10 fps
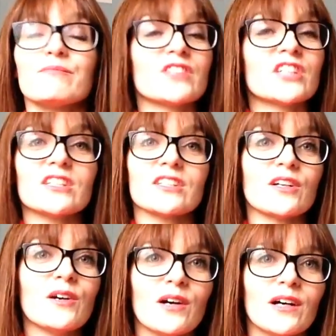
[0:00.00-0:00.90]
just
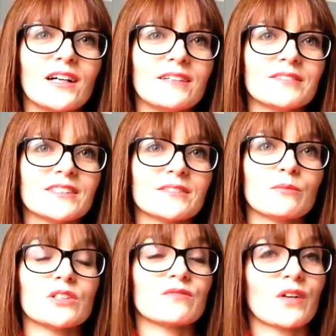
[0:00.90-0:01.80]
not. I was,
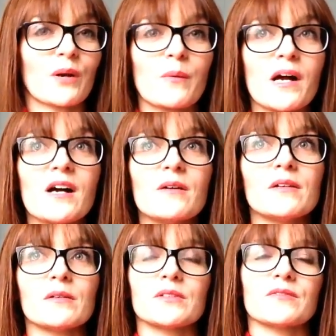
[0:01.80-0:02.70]
wasn't very well
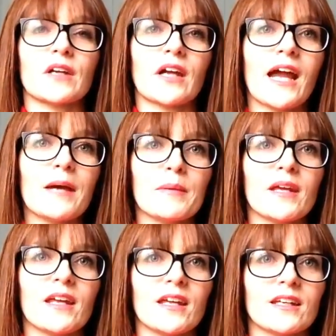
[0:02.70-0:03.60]
and I wasn't very
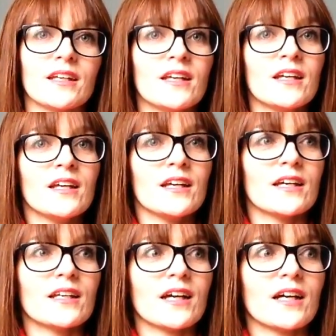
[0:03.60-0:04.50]
happy and
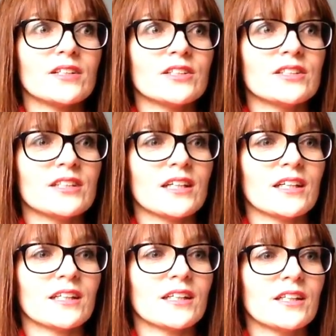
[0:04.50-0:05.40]
and I just
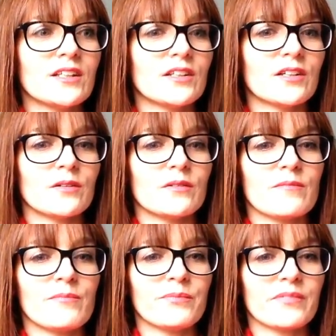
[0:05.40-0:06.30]
think, you know,
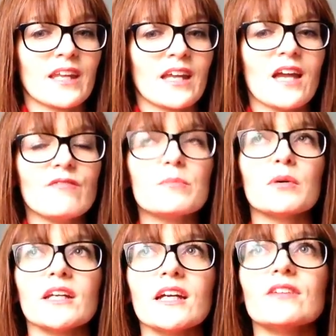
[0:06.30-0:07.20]

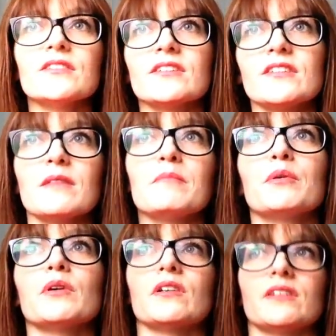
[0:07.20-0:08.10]
everybody else's
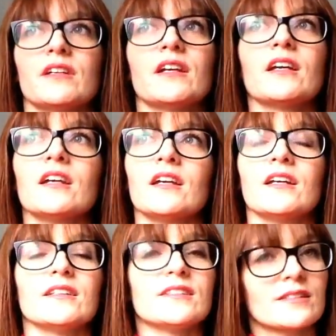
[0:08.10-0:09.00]
input
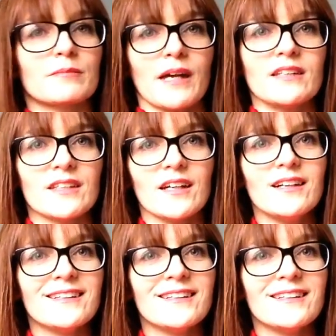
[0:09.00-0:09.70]
doesn't matter.